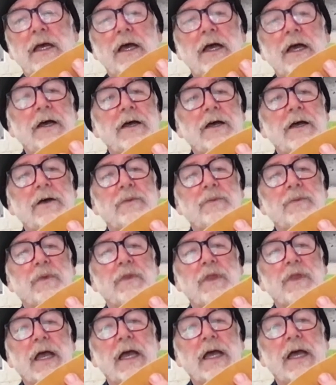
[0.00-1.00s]

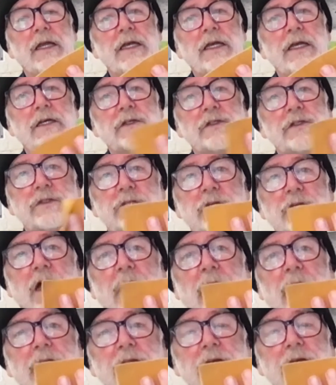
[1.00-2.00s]
that is
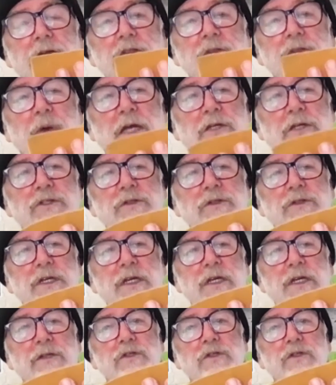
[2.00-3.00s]
cut
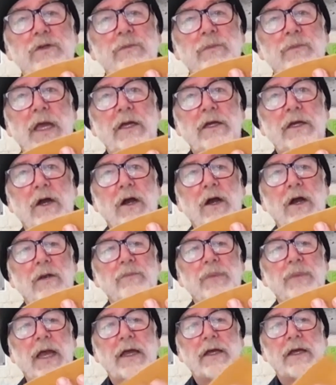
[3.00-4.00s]
specially to make
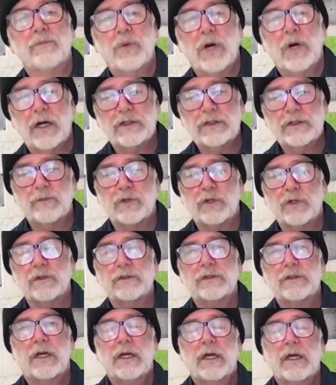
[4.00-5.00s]
our bag of
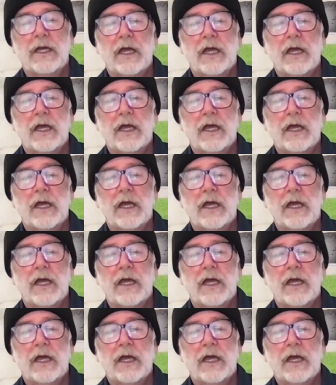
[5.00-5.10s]
possibles.